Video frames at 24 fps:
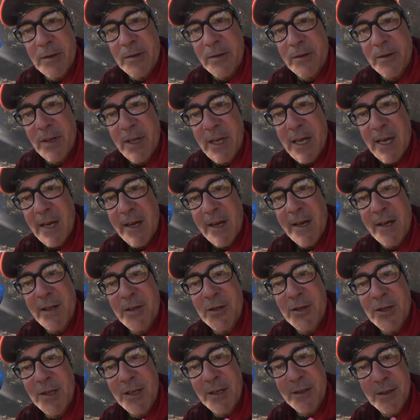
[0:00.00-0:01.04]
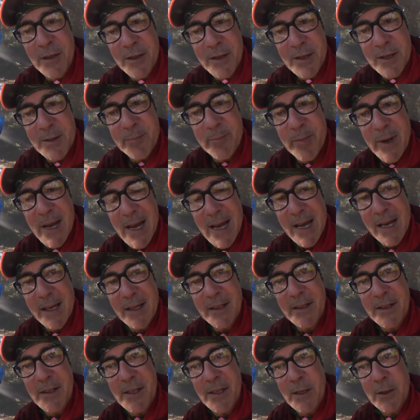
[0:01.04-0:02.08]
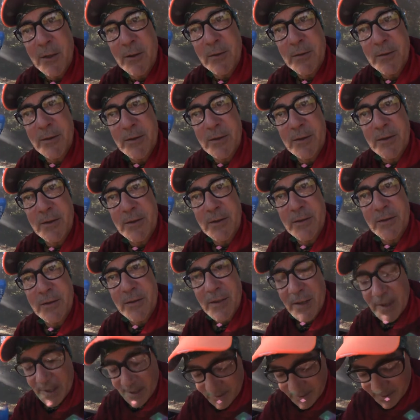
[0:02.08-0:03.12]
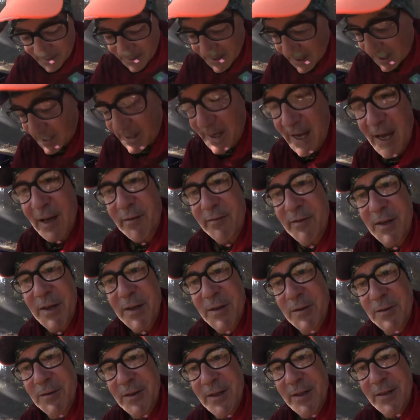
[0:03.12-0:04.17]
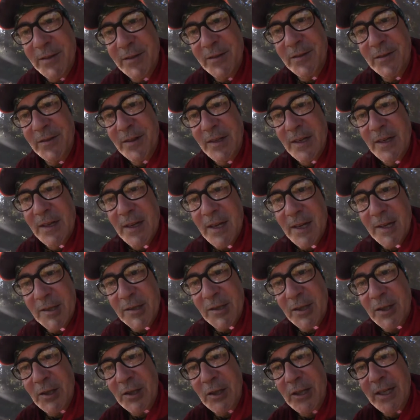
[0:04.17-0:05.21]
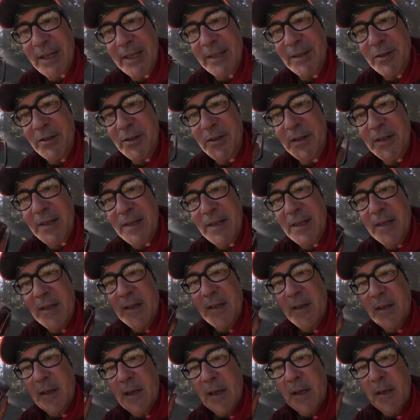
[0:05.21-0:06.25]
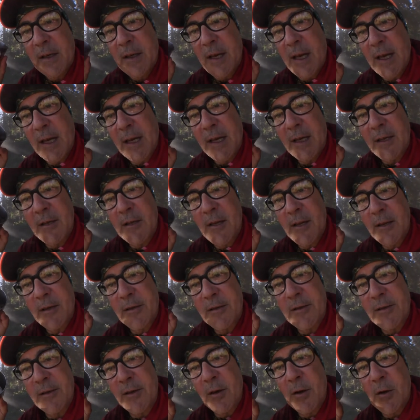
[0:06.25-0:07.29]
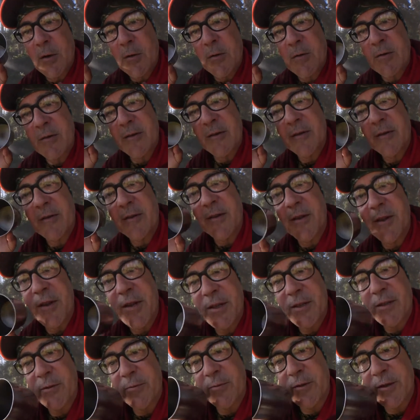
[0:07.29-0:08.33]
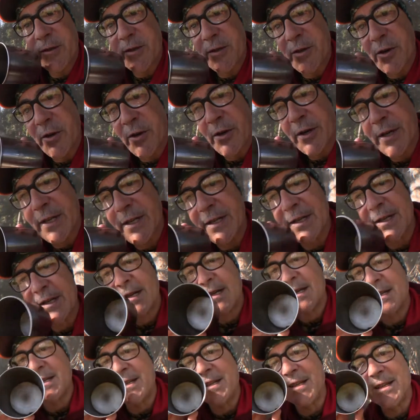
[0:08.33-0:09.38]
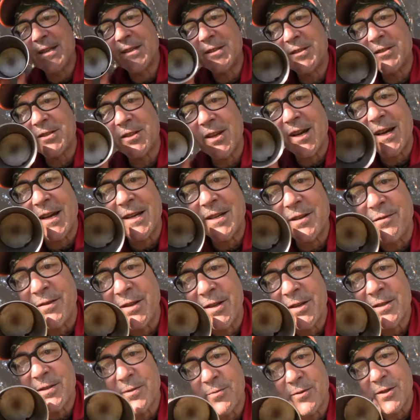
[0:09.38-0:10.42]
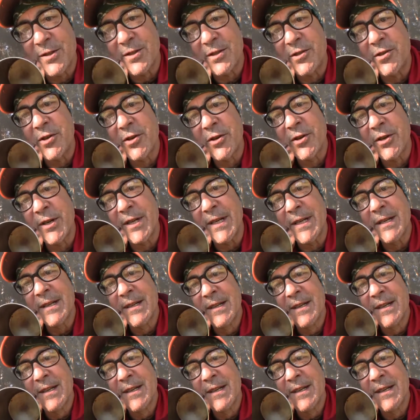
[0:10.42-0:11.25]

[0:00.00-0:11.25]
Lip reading: to catch into this bag, to not have to use this as a collector. And so this was dirty. The inside of this was dirty